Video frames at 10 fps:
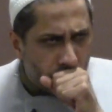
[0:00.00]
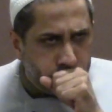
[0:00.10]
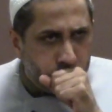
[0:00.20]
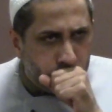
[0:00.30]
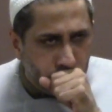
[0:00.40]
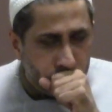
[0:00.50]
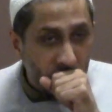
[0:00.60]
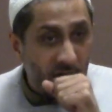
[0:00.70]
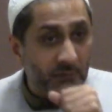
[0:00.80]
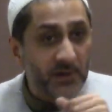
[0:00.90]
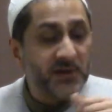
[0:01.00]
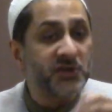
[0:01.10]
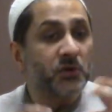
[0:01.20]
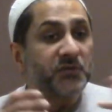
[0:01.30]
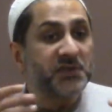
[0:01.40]

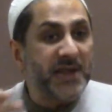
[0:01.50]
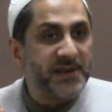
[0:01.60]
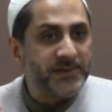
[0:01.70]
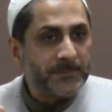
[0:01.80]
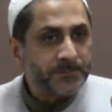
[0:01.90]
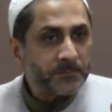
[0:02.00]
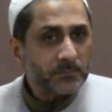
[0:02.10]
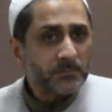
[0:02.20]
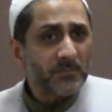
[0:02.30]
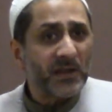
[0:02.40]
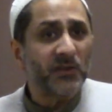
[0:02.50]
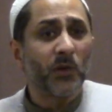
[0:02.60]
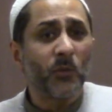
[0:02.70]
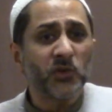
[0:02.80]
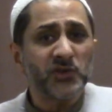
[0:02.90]
governance of state.
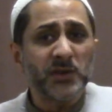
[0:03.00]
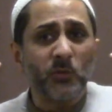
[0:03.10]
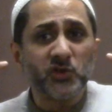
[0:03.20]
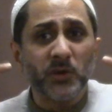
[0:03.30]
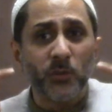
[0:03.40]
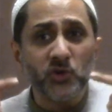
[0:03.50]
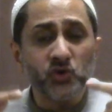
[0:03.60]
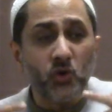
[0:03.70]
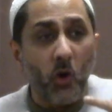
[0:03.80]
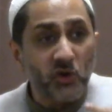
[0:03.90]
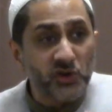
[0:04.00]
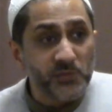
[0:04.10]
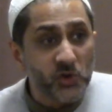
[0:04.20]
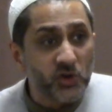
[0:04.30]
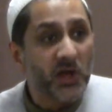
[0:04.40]
The Muslim was supposed to
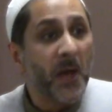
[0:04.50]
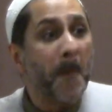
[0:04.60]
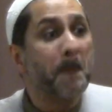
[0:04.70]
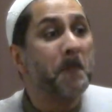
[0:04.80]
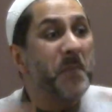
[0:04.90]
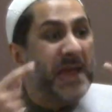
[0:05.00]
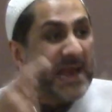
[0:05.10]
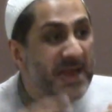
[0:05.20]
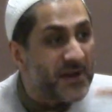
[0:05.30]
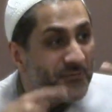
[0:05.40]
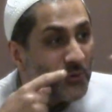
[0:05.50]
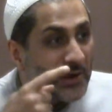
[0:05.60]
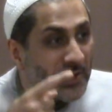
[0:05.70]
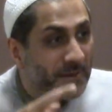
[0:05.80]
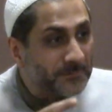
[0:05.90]
contribute
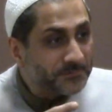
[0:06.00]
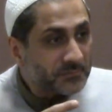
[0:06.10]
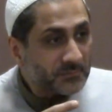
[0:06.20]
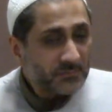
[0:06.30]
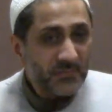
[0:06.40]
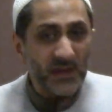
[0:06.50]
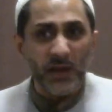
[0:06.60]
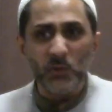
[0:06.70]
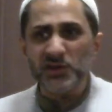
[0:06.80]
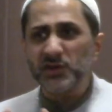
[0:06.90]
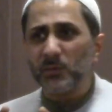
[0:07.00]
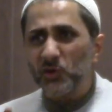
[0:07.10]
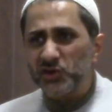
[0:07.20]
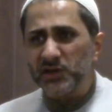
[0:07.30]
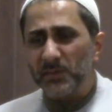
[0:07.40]
meaningfully, in which the
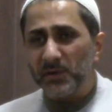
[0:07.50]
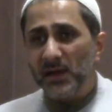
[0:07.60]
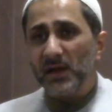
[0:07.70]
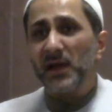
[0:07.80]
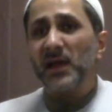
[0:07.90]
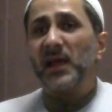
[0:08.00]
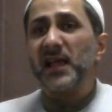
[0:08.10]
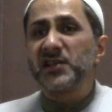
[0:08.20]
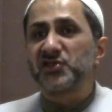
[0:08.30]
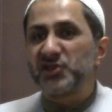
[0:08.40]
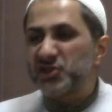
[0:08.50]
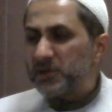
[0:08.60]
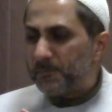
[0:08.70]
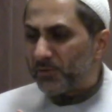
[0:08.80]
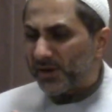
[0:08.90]
Muslim is
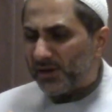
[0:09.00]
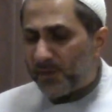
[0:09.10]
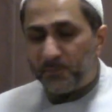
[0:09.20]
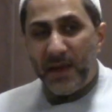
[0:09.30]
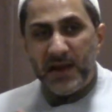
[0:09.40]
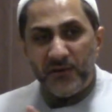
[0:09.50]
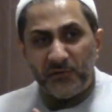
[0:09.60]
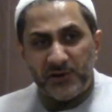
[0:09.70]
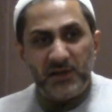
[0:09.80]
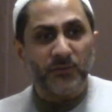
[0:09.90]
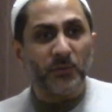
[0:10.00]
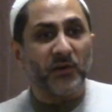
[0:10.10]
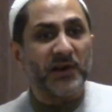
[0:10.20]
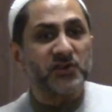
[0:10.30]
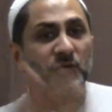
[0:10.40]
reciprocally benefiting from the
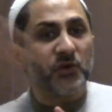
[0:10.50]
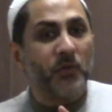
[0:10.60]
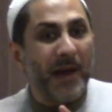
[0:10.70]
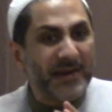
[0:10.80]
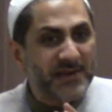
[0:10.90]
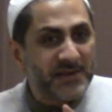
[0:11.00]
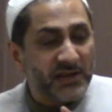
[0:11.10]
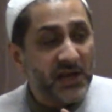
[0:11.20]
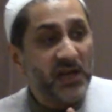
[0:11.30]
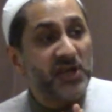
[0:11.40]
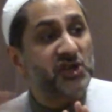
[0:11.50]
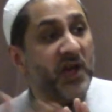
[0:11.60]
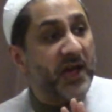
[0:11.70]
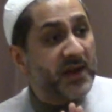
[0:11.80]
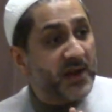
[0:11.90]
rest of humanity,
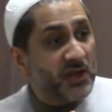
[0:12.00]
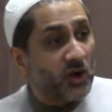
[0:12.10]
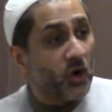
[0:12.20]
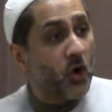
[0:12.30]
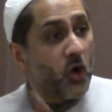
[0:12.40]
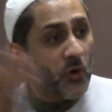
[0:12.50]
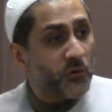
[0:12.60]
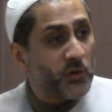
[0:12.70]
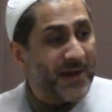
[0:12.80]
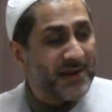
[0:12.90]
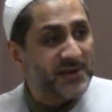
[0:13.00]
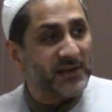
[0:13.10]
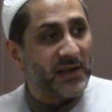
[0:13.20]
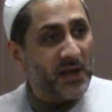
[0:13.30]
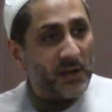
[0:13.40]
sharing in the good of
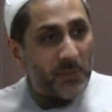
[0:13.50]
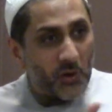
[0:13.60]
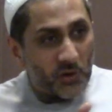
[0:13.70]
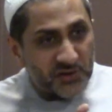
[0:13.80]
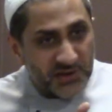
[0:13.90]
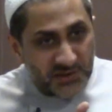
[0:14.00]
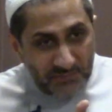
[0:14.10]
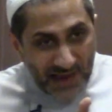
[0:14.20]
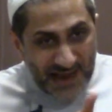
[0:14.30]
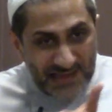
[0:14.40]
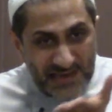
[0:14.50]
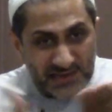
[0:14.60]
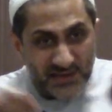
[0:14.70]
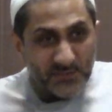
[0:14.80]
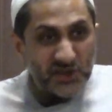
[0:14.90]
humanity, because this
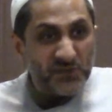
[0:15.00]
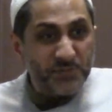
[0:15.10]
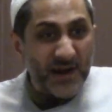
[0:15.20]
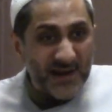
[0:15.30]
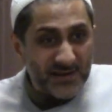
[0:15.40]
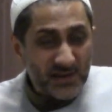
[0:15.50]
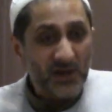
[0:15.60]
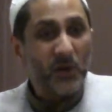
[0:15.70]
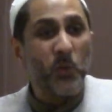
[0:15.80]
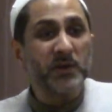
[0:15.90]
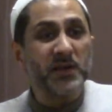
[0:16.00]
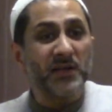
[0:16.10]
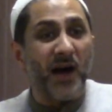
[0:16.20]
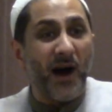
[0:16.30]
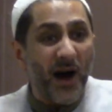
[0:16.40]
Mahdiism is spread within
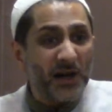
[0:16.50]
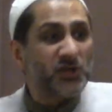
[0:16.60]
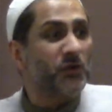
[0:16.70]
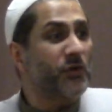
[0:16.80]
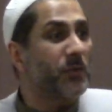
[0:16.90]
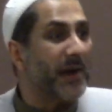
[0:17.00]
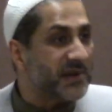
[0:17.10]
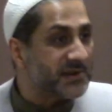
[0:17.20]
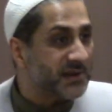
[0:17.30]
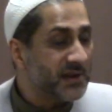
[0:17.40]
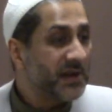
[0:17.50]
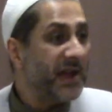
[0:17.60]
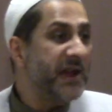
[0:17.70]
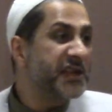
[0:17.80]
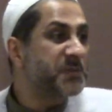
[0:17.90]
the hearts of humanity
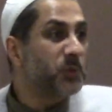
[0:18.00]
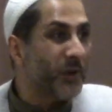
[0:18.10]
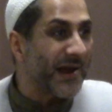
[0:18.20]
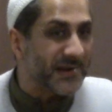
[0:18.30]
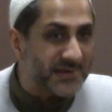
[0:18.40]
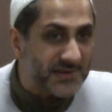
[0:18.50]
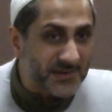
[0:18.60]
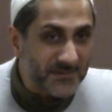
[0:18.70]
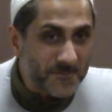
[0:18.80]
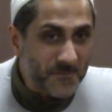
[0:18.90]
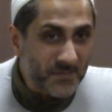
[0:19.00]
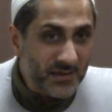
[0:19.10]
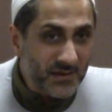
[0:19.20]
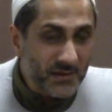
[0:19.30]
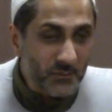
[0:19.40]
in its plurality.
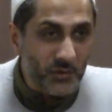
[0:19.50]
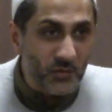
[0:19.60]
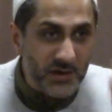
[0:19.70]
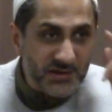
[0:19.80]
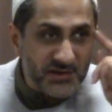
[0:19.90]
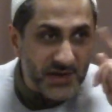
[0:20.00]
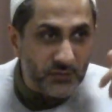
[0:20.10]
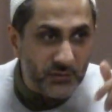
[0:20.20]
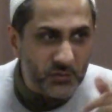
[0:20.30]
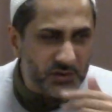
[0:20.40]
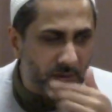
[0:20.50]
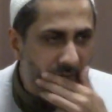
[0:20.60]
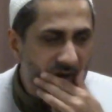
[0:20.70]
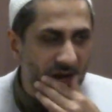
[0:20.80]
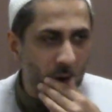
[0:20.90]
But look at the state of the Muslim.
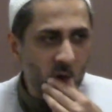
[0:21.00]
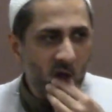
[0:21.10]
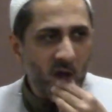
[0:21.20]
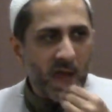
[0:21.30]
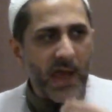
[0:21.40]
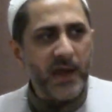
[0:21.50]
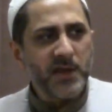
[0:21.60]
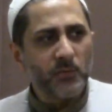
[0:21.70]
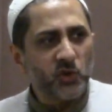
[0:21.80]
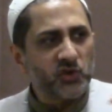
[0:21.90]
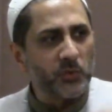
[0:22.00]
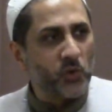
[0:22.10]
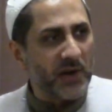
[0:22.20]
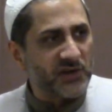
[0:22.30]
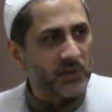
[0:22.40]
Now, any Muslim
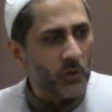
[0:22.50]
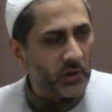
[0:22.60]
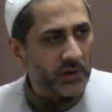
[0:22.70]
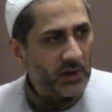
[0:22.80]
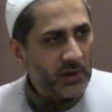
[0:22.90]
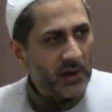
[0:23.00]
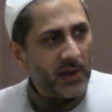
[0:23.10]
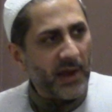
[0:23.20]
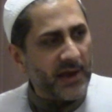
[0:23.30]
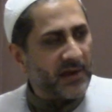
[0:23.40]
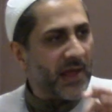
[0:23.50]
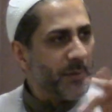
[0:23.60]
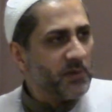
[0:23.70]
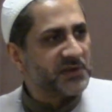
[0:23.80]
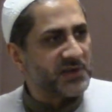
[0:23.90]
who writes a book and
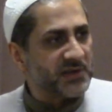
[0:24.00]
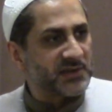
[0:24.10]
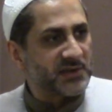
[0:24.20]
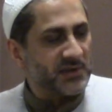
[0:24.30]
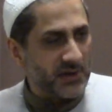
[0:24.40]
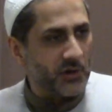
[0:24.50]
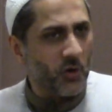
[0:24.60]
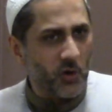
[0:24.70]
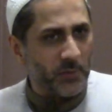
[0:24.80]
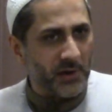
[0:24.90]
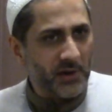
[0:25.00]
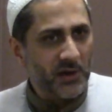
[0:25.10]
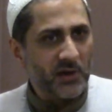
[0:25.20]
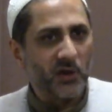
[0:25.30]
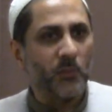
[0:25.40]
labels it as economy,
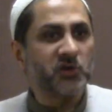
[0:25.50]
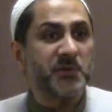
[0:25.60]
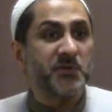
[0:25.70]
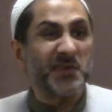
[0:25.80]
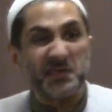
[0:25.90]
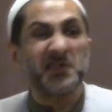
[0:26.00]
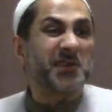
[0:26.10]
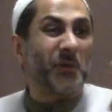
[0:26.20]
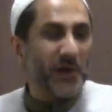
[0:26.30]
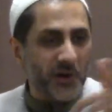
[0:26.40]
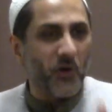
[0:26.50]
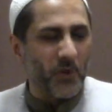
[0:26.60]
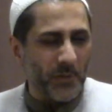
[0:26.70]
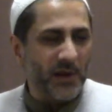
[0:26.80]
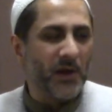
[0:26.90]
the Muslims say, this is our
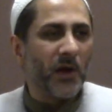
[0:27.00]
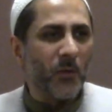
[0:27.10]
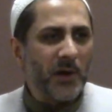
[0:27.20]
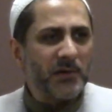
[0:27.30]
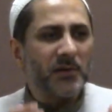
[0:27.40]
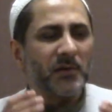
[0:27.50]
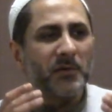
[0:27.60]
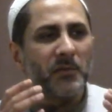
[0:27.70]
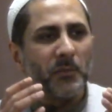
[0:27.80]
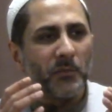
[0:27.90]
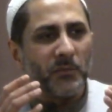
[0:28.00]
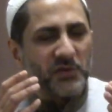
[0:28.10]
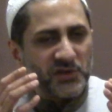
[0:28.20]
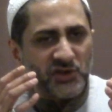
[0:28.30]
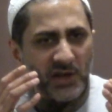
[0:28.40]
economy. When
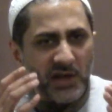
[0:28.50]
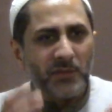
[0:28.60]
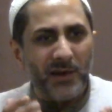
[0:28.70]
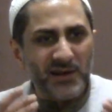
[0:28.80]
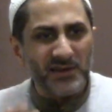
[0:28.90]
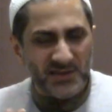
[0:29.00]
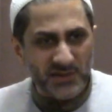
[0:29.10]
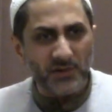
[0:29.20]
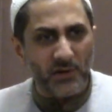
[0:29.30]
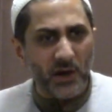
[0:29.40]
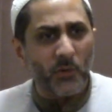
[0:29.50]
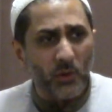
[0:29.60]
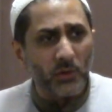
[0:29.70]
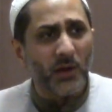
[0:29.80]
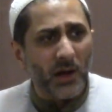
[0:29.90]
Shaheed Baqir as-Sadr,
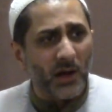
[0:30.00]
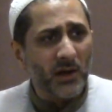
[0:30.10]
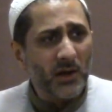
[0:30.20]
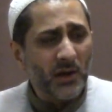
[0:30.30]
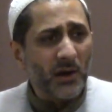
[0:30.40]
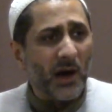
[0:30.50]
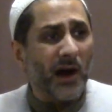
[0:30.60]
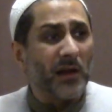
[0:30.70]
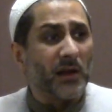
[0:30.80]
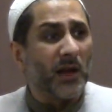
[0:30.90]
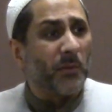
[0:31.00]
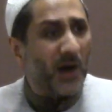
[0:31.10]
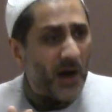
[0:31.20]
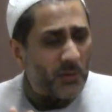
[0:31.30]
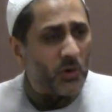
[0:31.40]
rahmahullah,
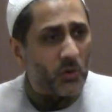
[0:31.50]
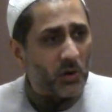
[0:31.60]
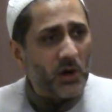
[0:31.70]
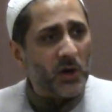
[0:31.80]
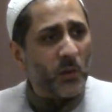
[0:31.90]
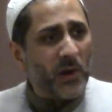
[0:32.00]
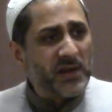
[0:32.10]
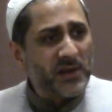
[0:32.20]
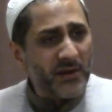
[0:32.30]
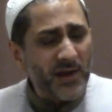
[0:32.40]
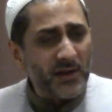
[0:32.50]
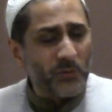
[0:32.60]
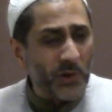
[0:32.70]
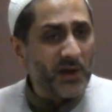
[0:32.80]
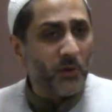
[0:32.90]
a'alallah when he
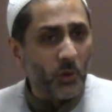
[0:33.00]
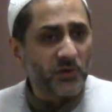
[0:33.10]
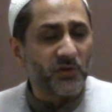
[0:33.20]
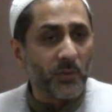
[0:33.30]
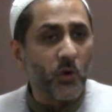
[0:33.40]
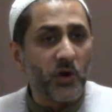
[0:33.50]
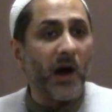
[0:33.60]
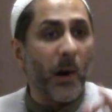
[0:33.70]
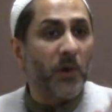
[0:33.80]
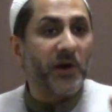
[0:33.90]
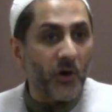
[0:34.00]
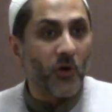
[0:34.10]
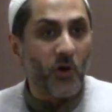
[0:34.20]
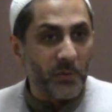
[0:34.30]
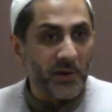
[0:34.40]
read, when he wrote the book, Our
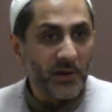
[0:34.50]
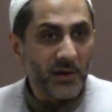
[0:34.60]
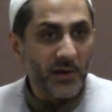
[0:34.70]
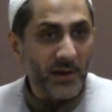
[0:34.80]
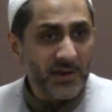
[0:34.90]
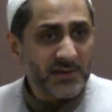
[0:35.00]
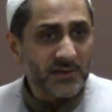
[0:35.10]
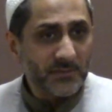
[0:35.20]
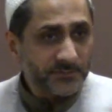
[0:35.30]
Economy, yes?